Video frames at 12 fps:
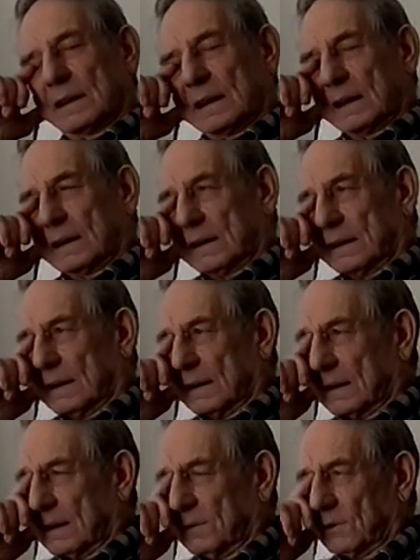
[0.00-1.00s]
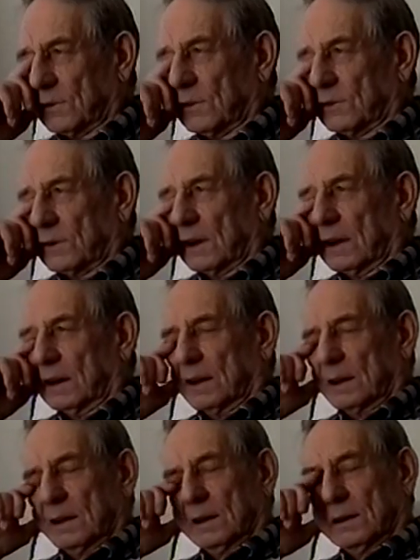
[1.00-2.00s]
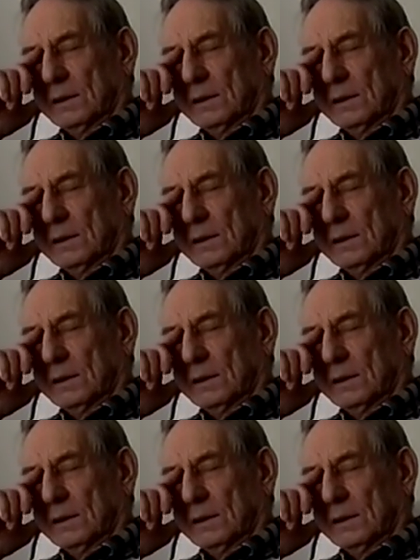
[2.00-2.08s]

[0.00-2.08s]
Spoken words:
And that was the sliding hill.